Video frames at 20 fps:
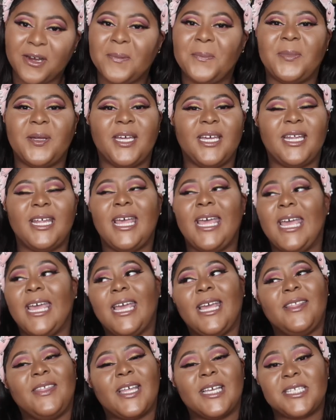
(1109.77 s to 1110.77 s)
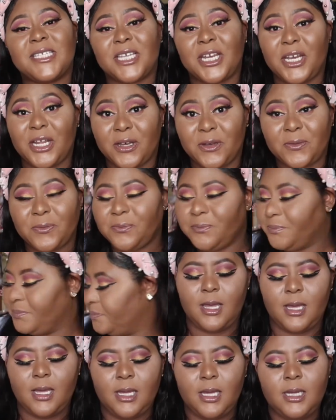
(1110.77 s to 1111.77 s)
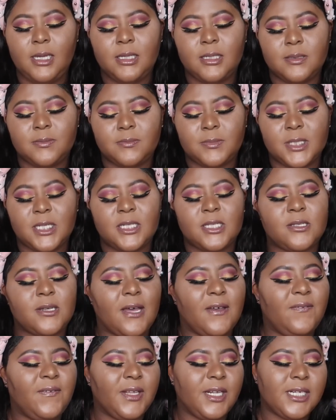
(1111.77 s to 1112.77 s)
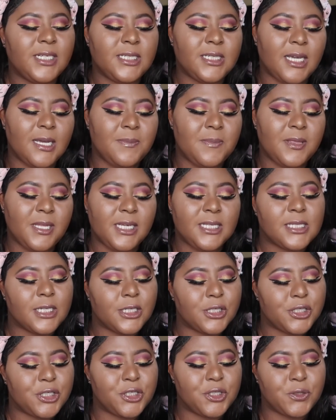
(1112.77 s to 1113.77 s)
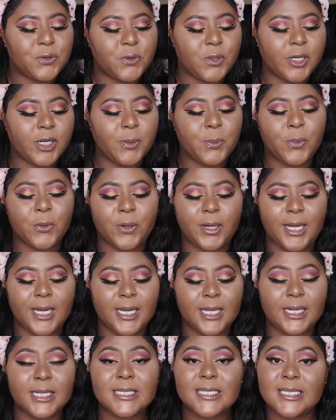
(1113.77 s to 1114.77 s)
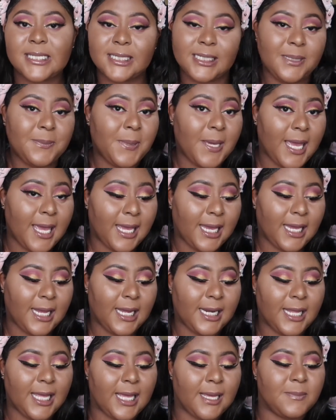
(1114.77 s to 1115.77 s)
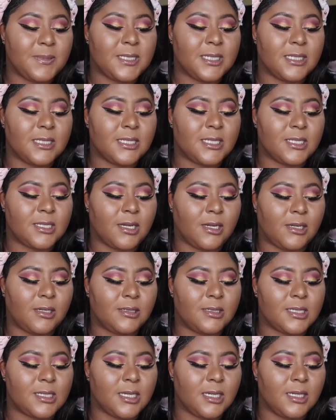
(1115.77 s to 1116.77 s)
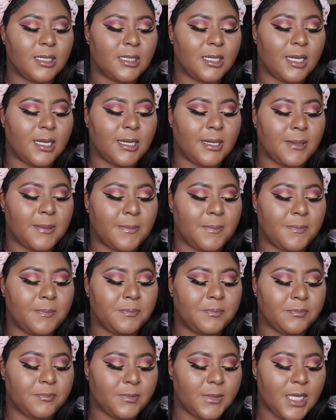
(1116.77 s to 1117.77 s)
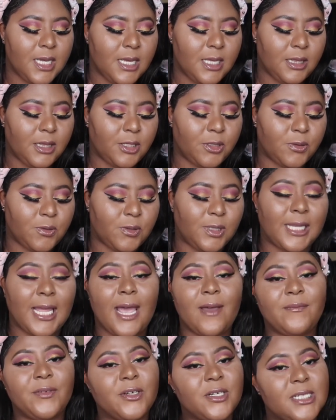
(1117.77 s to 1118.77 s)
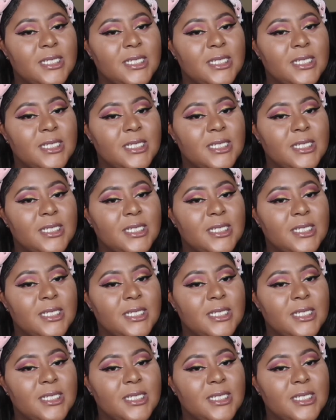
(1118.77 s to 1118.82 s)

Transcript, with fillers: there, but that's a no. So I finished up these Assured brand Sleep Aid Epsom Salt um, little lavender